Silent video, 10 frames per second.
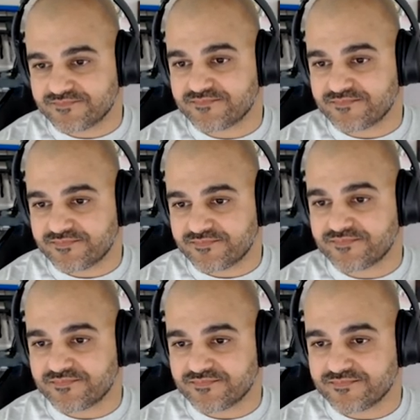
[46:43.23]

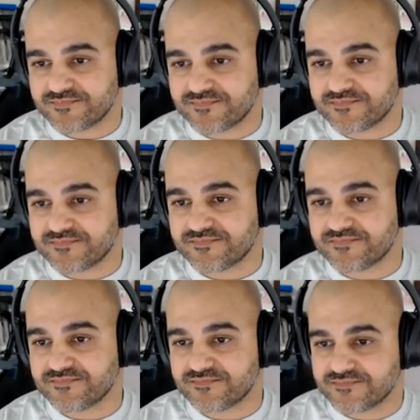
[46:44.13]

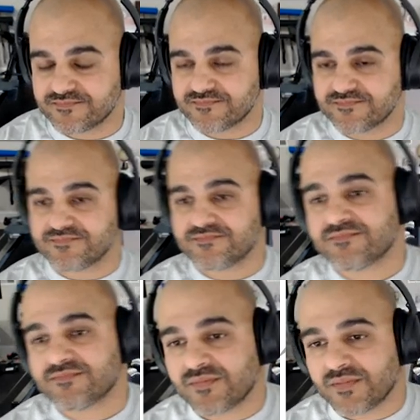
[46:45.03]

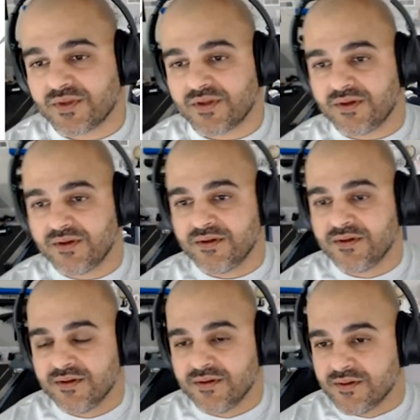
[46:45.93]

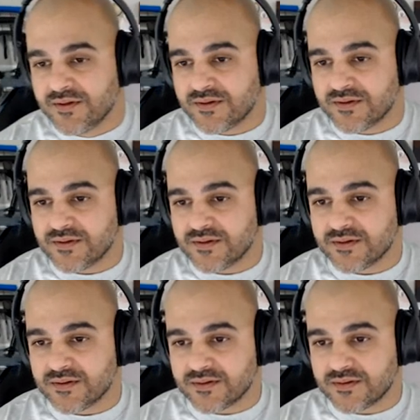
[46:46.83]

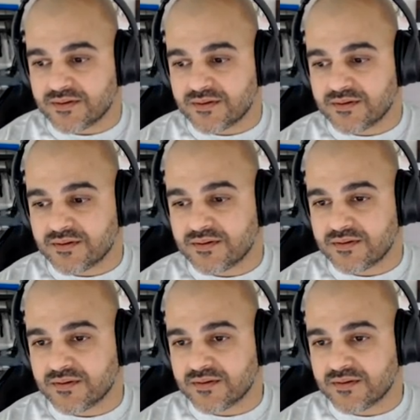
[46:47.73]
(silent)